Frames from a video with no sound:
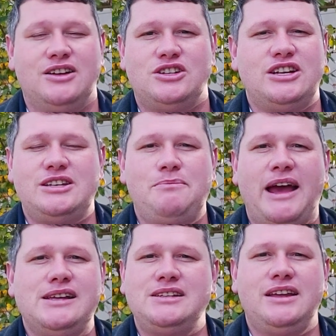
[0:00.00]
So it's
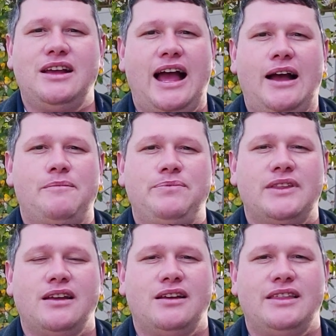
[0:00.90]
amazing
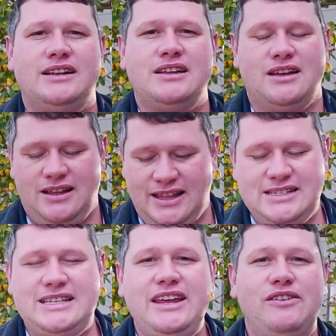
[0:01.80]

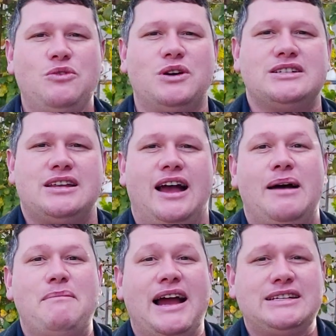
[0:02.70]
that Stephen was
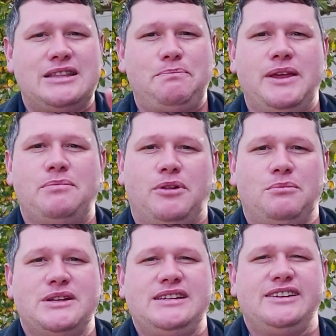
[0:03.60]
amongst the people
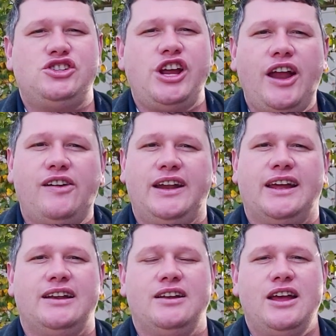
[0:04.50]
busy
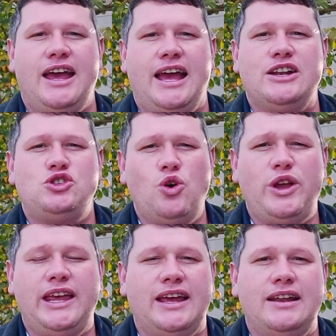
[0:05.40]
sharing and
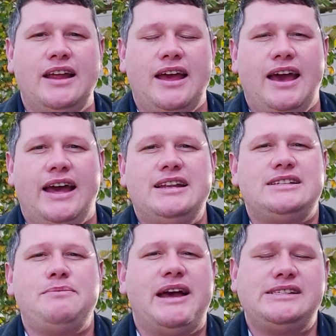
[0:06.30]
talking. And
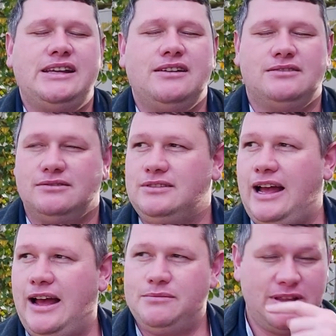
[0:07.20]
it's amazing,
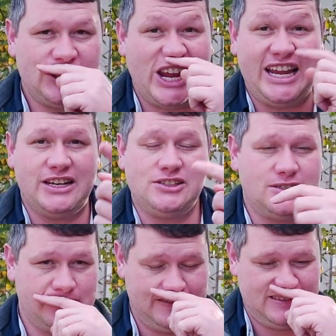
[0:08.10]
the
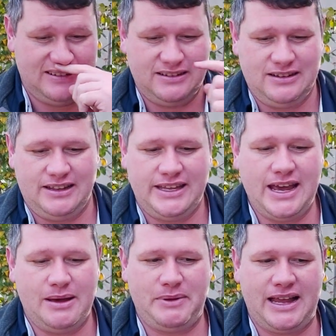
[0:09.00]
challenge
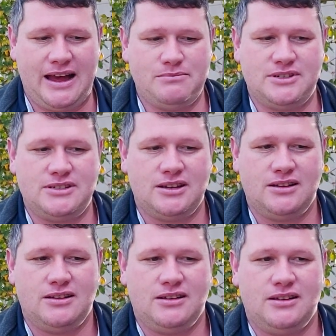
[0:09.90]
here becomes,
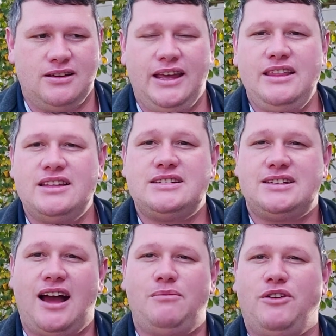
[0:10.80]
in this
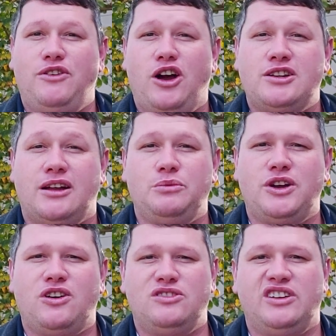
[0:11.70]
time of lockdown, we
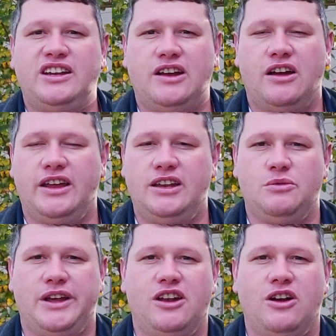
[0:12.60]
can't really go
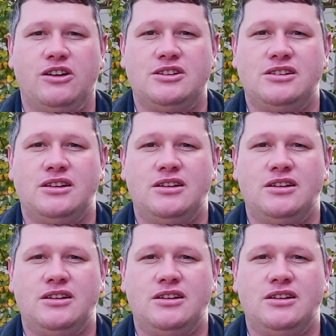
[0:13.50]
anywhere a lot.